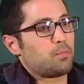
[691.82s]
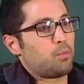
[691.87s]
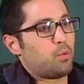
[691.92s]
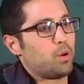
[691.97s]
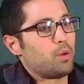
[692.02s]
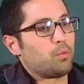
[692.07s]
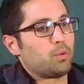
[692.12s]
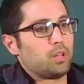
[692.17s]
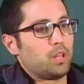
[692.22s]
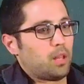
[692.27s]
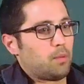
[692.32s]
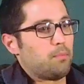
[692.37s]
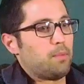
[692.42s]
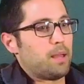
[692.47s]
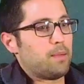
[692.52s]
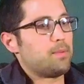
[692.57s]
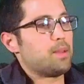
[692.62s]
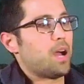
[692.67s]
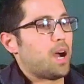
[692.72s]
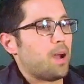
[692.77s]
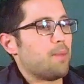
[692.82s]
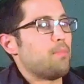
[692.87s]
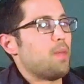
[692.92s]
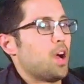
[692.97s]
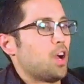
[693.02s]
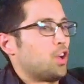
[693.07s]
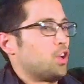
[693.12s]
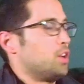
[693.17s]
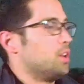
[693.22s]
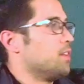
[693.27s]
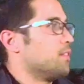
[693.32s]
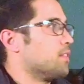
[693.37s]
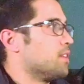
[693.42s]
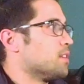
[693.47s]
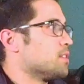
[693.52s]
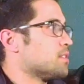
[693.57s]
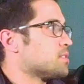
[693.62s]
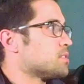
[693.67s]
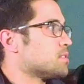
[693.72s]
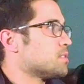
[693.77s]
a point where like maybe I'm not good at
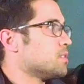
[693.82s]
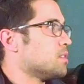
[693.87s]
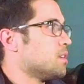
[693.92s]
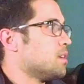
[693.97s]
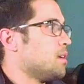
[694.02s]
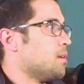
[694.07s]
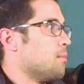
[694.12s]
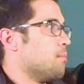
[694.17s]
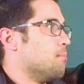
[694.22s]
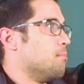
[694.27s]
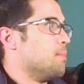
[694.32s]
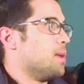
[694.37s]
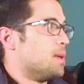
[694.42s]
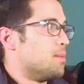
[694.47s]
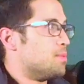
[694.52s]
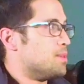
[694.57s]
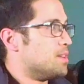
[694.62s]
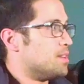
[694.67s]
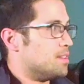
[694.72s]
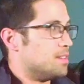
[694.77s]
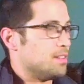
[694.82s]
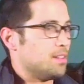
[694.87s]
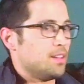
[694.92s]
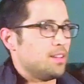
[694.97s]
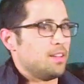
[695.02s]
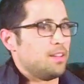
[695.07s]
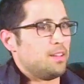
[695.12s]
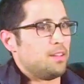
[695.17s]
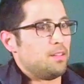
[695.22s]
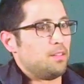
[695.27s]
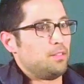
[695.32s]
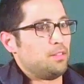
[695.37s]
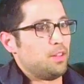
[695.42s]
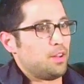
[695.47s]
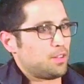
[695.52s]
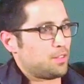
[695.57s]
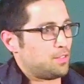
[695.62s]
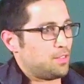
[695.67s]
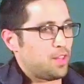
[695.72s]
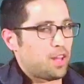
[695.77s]
this. Mm-hmm. Maybe
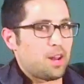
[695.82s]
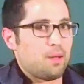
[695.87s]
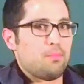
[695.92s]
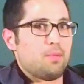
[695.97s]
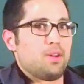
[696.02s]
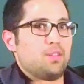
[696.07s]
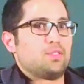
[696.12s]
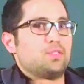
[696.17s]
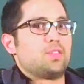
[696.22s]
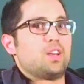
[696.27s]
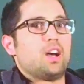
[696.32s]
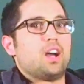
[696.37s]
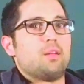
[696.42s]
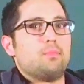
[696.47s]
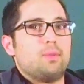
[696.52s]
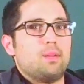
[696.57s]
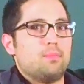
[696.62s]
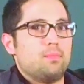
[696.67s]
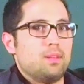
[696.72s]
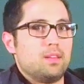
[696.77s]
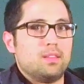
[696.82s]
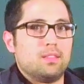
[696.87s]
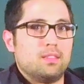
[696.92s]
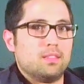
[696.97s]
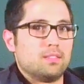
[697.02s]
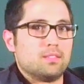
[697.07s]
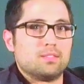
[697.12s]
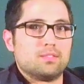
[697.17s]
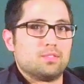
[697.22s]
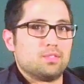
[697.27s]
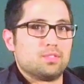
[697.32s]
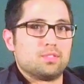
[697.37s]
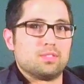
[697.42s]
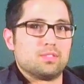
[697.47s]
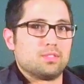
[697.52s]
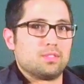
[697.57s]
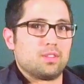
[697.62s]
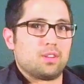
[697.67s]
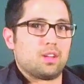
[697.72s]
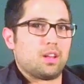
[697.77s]
luck's not on my side. Maybe this just
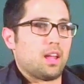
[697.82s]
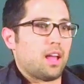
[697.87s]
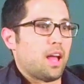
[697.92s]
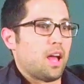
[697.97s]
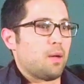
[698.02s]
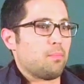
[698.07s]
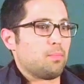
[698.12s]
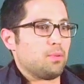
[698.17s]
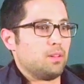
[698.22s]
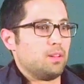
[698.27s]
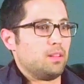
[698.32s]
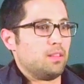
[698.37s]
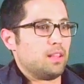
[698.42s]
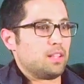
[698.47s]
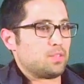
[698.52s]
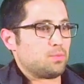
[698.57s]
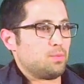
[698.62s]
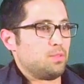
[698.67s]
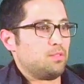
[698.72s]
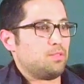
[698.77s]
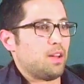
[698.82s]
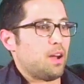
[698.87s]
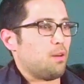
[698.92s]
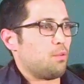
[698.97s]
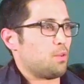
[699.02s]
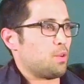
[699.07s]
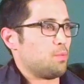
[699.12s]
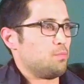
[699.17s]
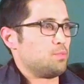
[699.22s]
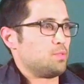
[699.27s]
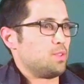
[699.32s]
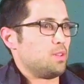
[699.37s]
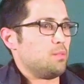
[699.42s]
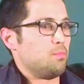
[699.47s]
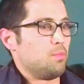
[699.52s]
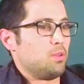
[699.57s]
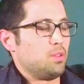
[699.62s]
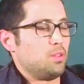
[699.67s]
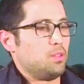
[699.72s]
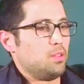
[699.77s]
isn't going to happen, and that's when doubt comes
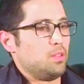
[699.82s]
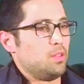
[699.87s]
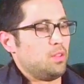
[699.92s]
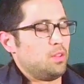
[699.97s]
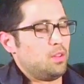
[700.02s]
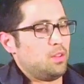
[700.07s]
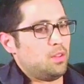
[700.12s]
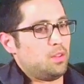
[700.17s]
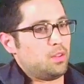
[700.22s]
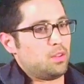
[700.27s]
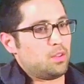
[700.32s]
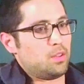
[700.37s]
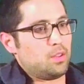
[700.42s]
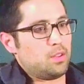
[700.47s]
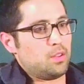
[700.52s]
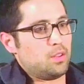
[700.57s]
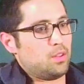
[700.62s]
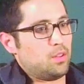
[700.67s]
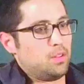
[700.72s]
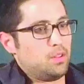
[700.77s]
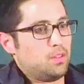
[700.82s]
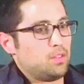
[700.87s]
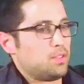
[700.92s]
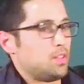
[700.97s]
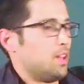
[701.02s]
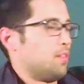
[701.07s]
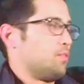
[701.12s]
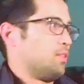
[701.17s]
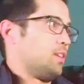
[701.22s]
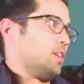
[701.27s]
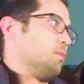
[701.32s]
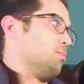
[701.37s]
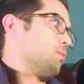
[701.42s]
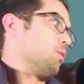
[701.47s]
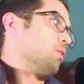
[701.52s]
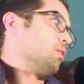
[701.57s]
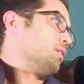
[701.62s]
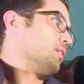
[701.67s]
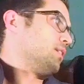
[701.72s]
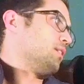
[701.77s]
in. But you you just have to keep
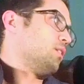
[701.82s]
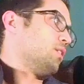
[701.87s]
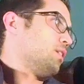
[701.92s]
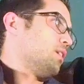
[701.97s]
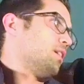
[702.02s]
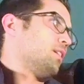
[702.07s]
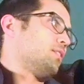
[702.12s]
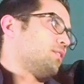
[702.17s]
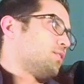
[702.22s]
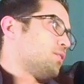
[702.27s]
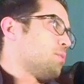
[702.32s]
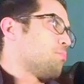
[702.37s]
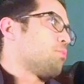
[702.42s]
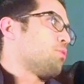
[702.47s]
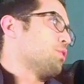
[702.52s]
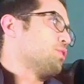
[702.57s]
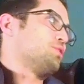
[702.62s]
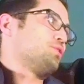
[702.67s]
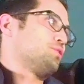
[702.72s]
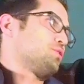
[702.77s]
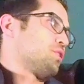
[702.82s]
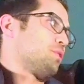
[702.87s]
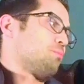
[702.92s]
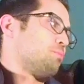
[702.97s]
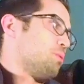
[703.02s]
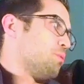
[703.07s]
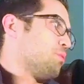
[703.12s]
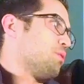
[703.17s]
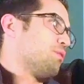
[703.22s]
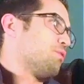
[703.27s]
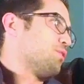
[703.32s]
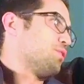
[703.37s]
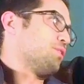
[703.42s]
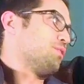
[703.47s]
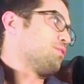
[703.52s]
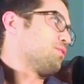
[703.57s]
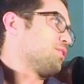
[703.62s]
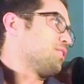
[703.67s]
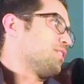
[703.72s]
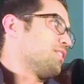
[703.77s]
going. You know, at some point it's just like put one foot
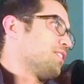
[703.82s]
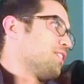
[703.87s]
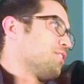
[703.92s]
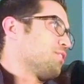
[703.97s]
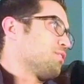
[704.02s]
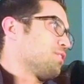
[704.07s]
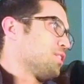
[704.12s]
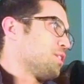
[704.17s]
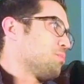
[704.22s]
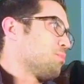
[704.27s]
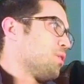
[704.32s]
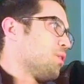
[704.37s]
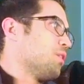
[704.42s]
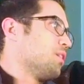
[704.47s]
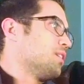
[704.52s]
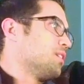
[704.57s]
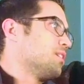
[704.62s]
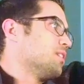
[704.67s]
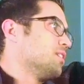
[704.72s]
in front of the other and keep going.